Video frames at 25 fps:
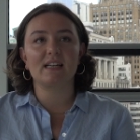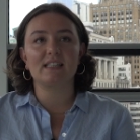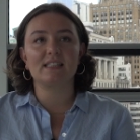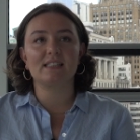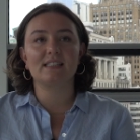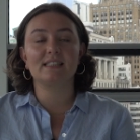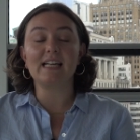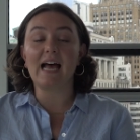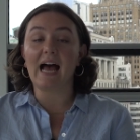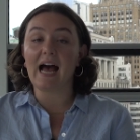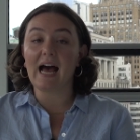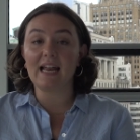
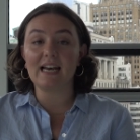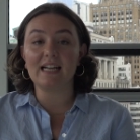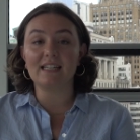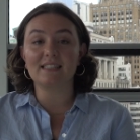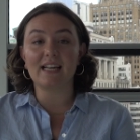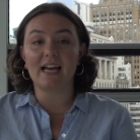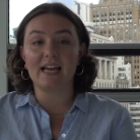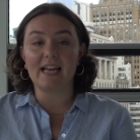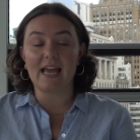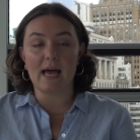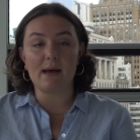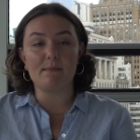sad
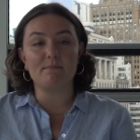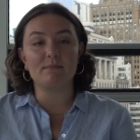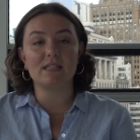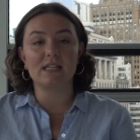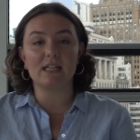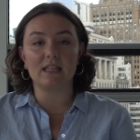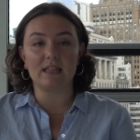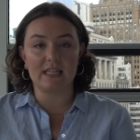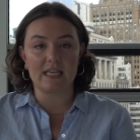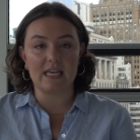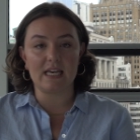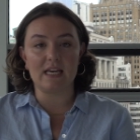as I am
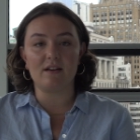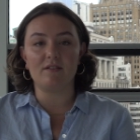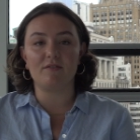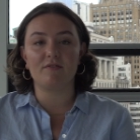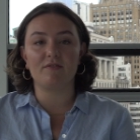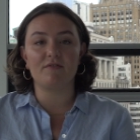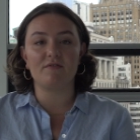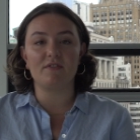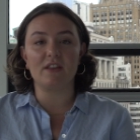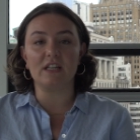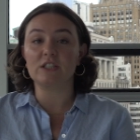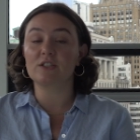to
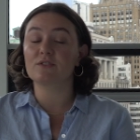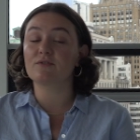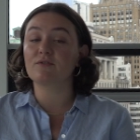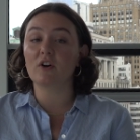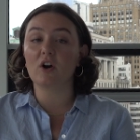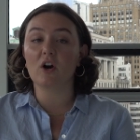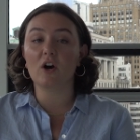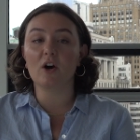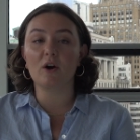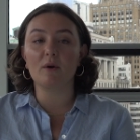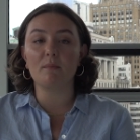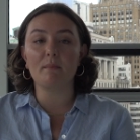leave this
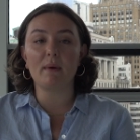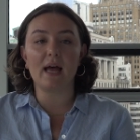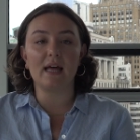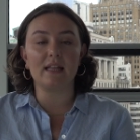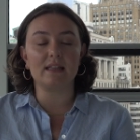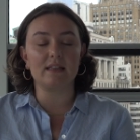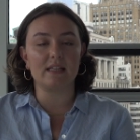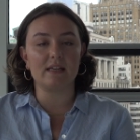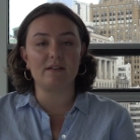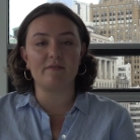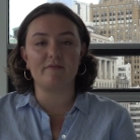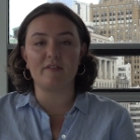firm
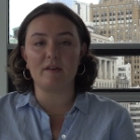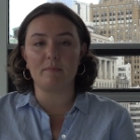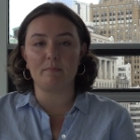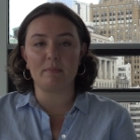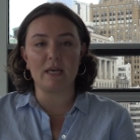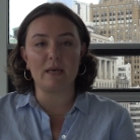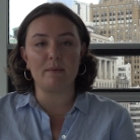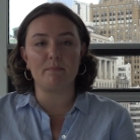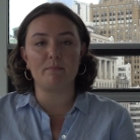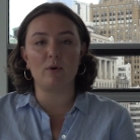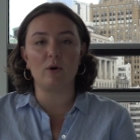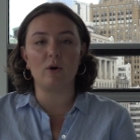and leave the
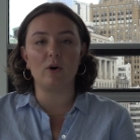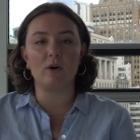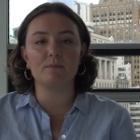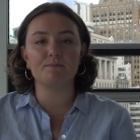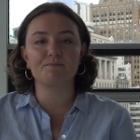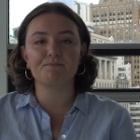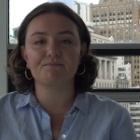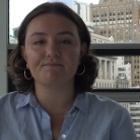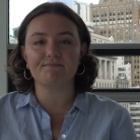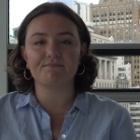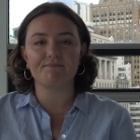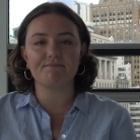
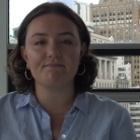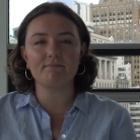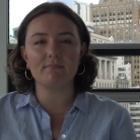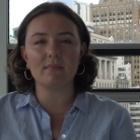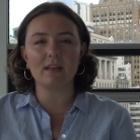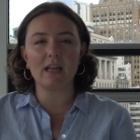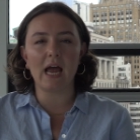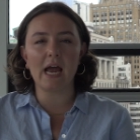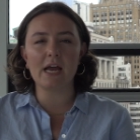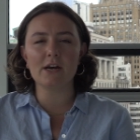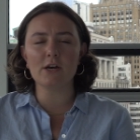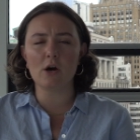people,
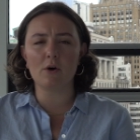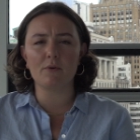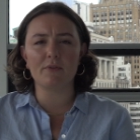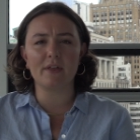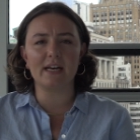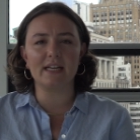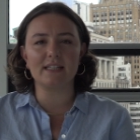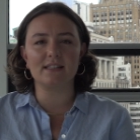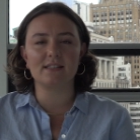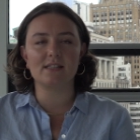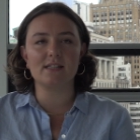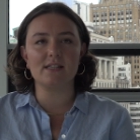I know
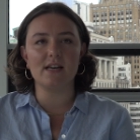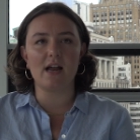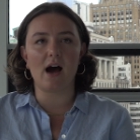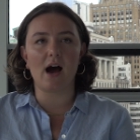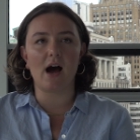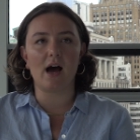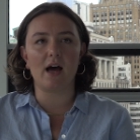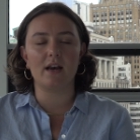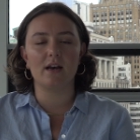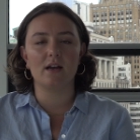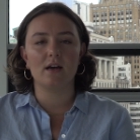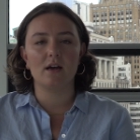that it's
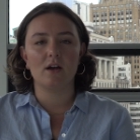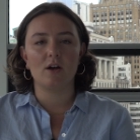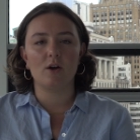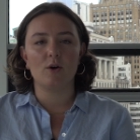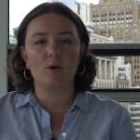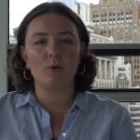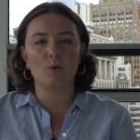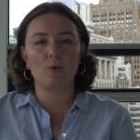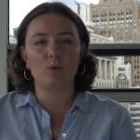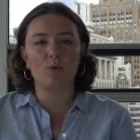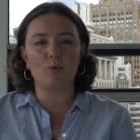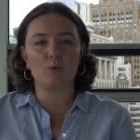not
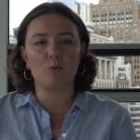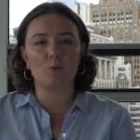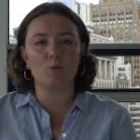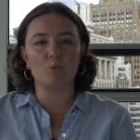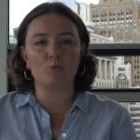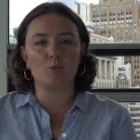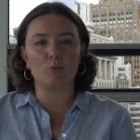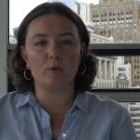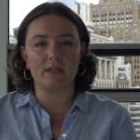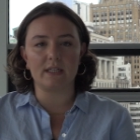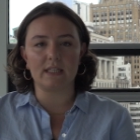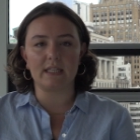
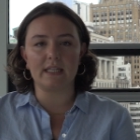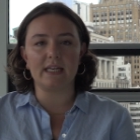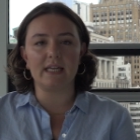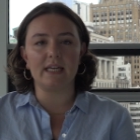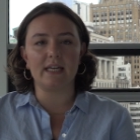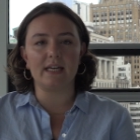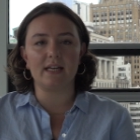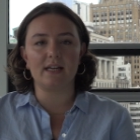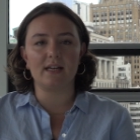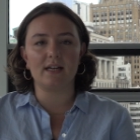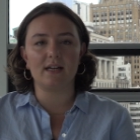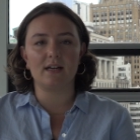
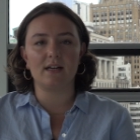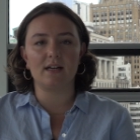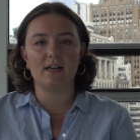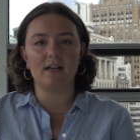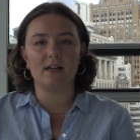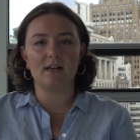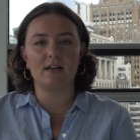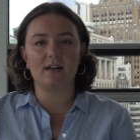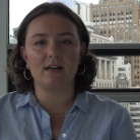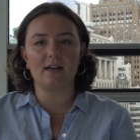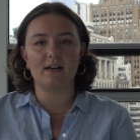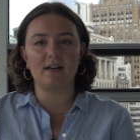really
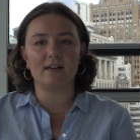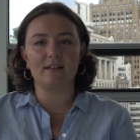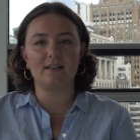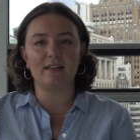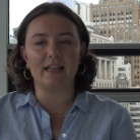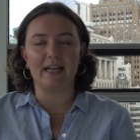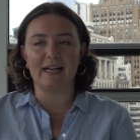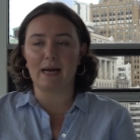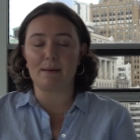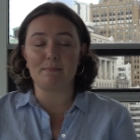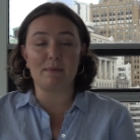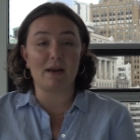
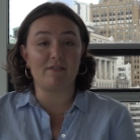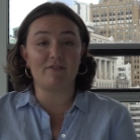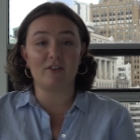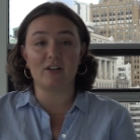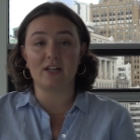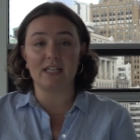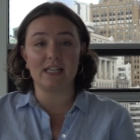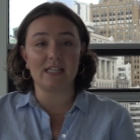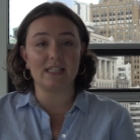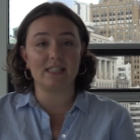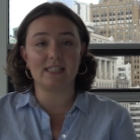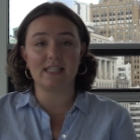like I'm never
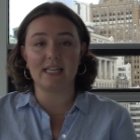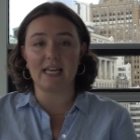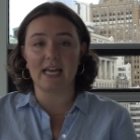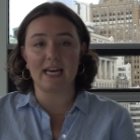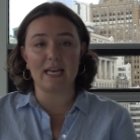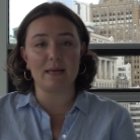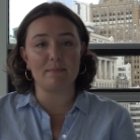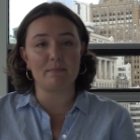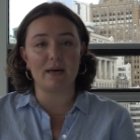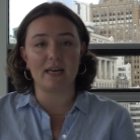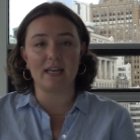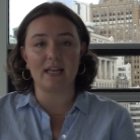going to see
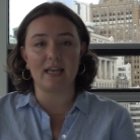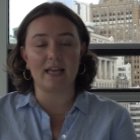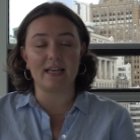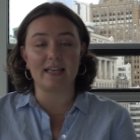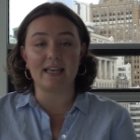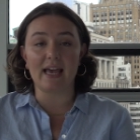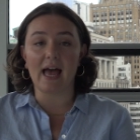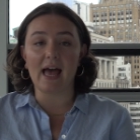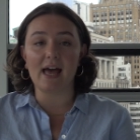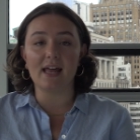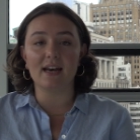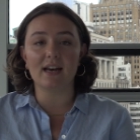anybody
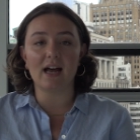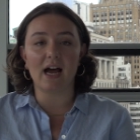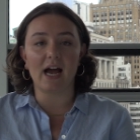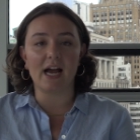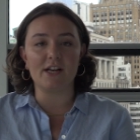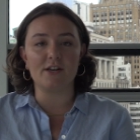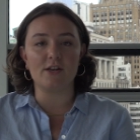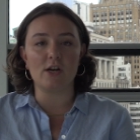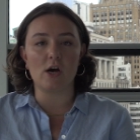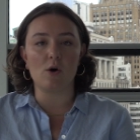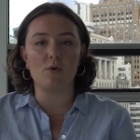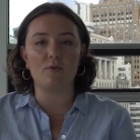again.
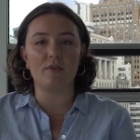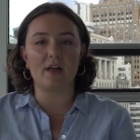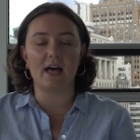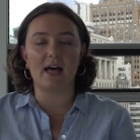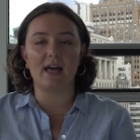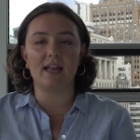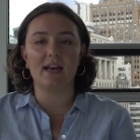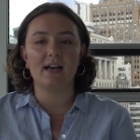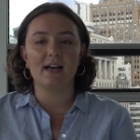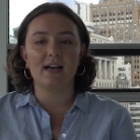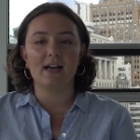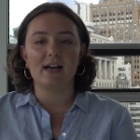I know
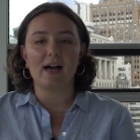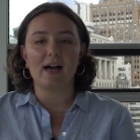that